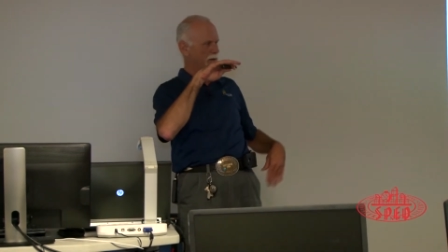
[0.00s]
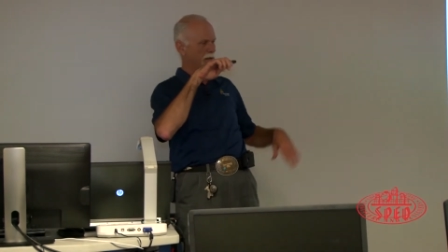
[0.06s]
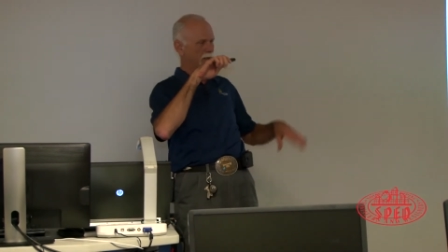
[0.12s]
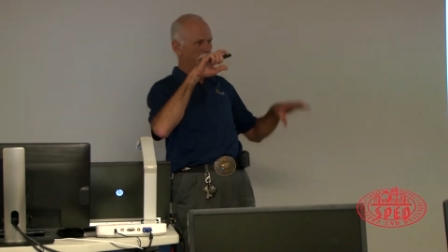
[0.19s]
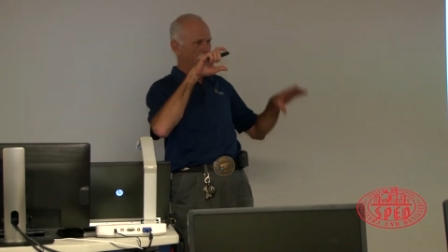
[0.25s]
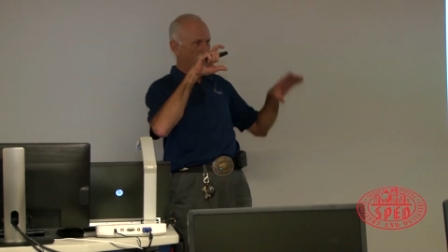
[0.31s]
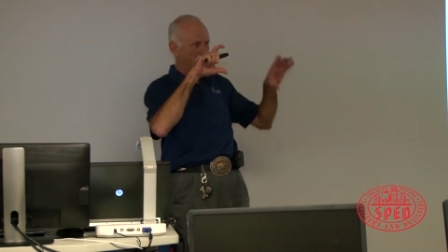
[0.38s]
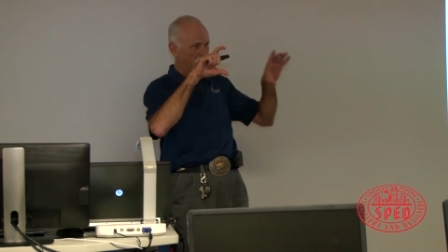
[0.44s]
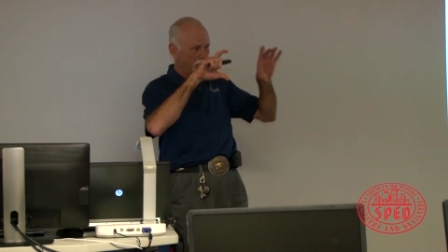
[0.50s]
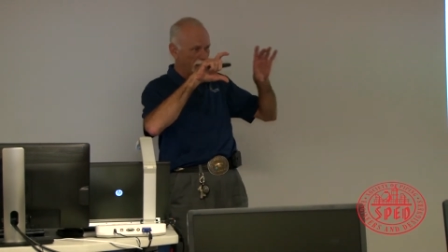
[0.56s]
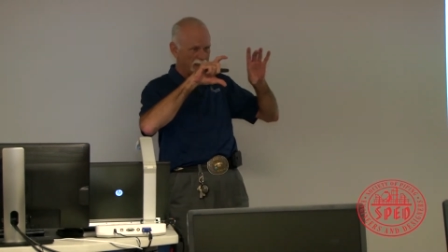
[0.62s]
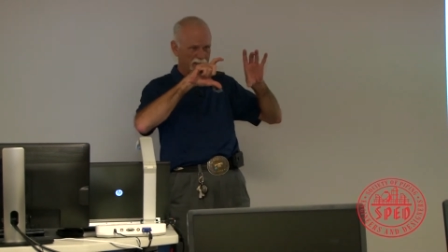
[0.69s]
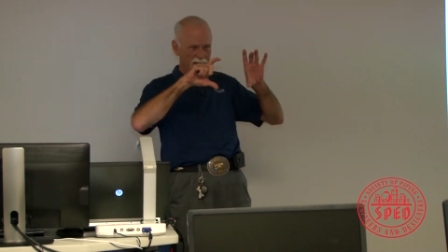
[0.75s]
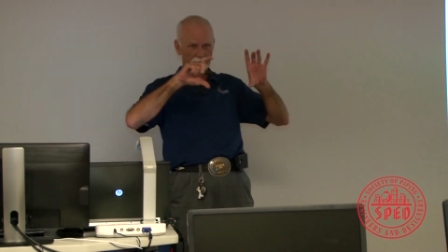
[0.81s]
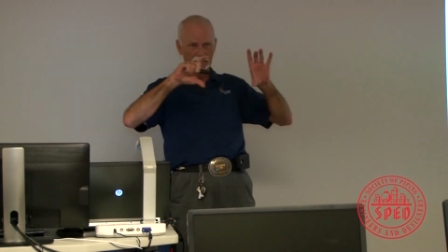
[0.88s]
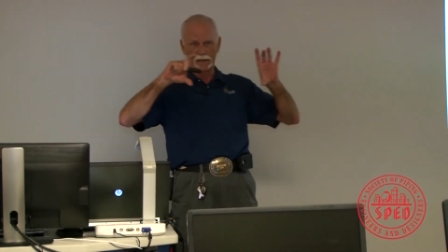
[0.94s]
looking at. When it's
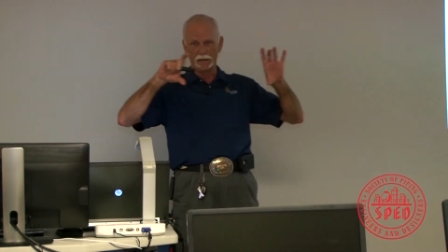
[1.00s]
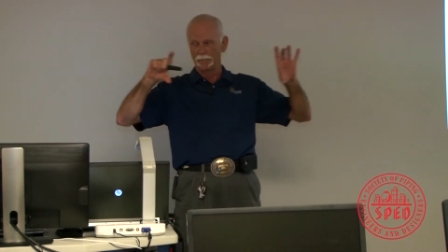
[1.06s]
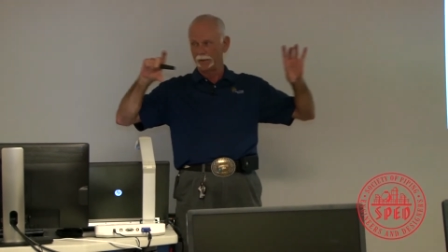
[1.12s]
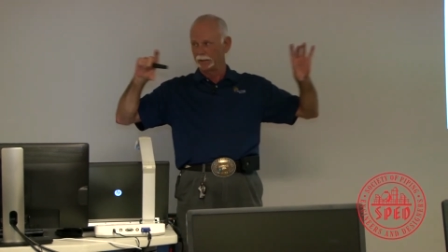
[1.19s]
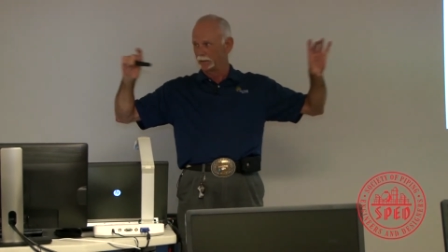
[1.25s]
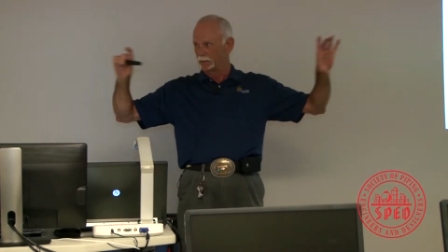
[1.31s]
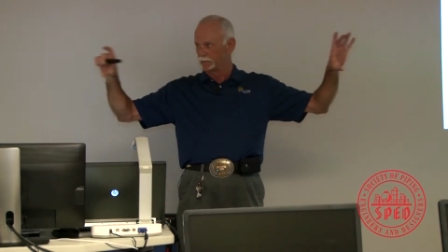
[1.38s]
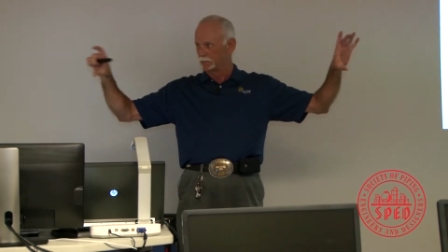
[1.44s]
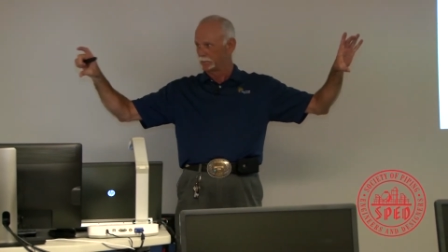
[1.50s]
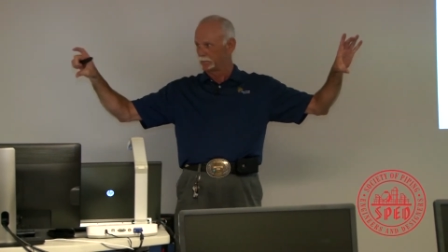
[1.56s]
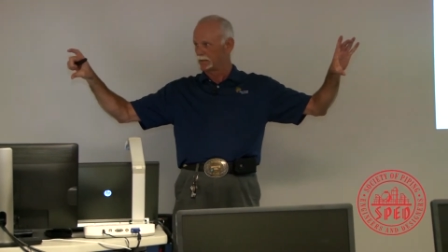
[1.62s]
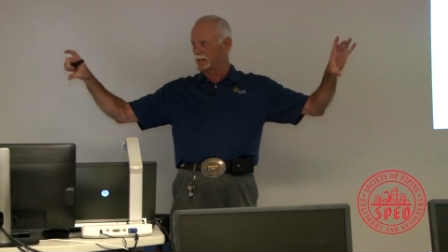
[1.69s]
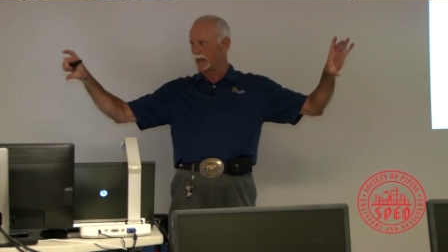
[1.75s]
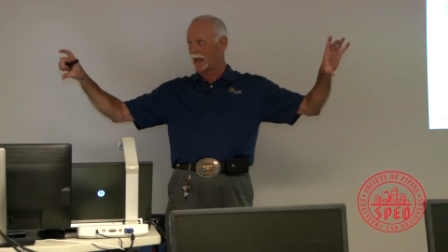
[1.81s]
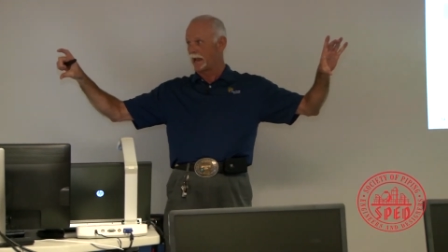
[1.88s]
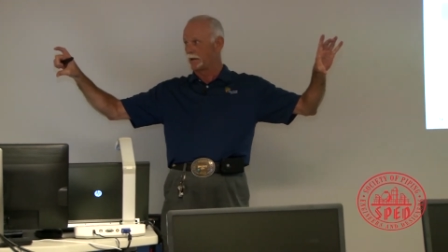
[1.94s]
developing the
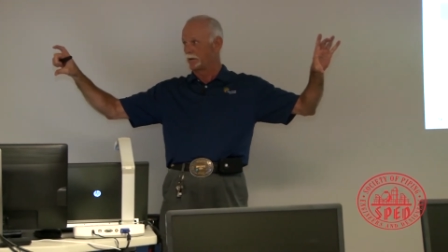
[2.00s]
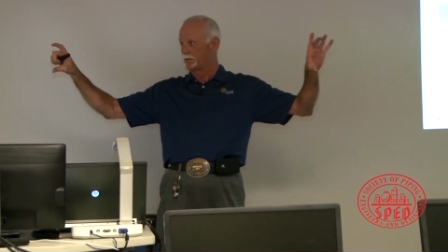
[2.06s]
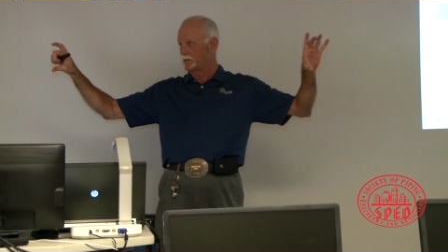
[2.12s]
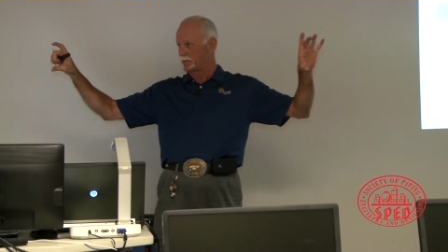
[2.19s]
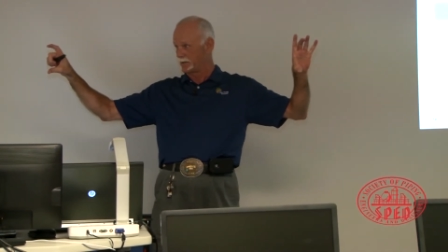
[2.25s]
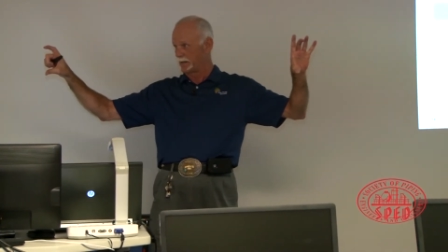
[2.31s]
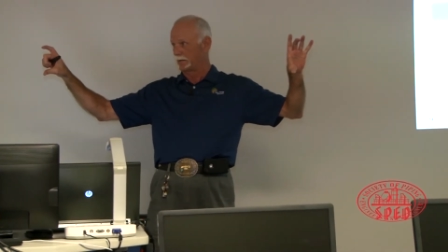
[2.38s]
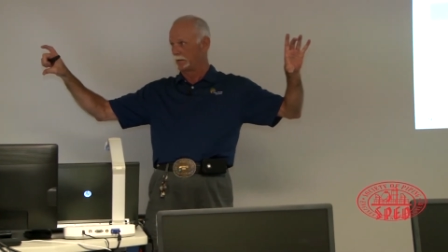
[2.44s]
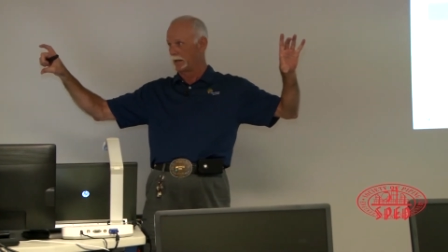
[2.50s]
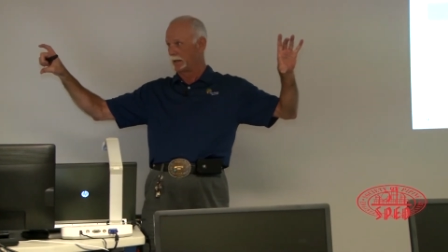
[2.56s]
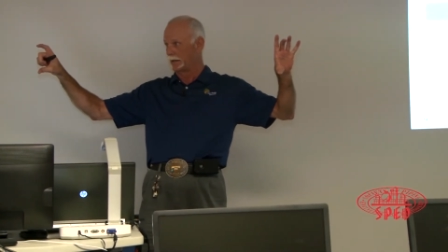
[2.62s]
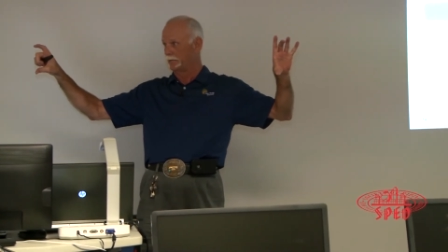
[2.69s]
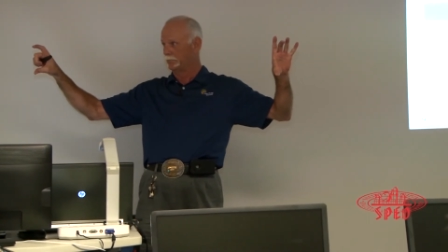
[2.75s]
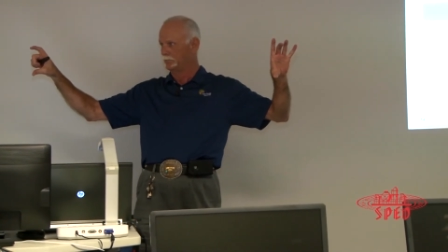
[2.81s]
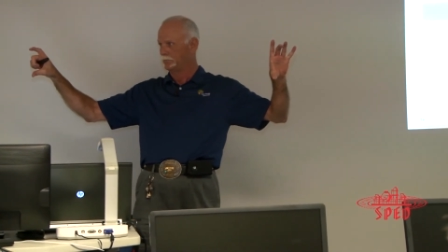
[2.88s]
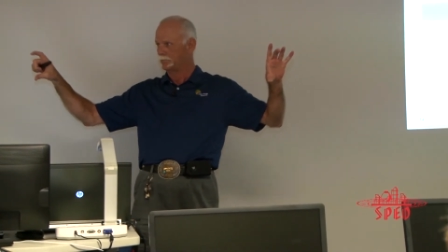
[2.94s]
scanned center
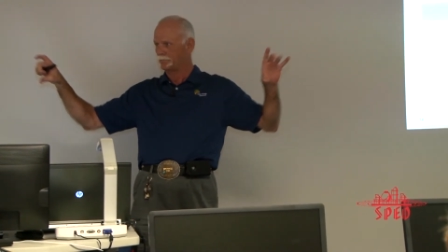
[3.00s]
line,